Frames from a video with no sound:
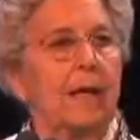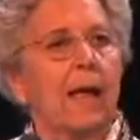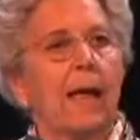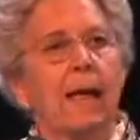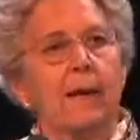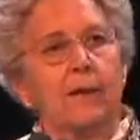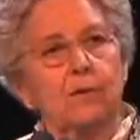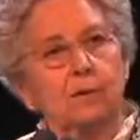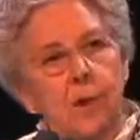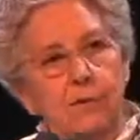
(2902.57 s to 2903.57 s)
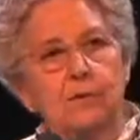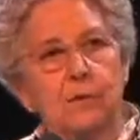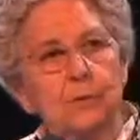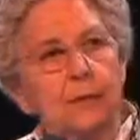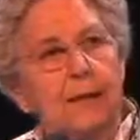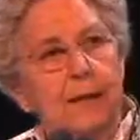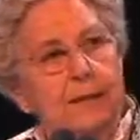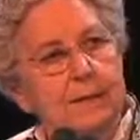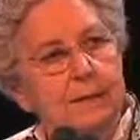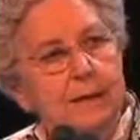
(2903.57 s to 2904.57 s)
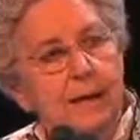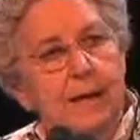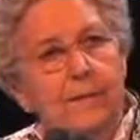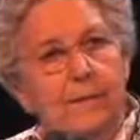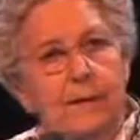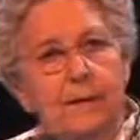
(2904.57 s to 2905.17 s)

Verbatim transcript: and to also realize that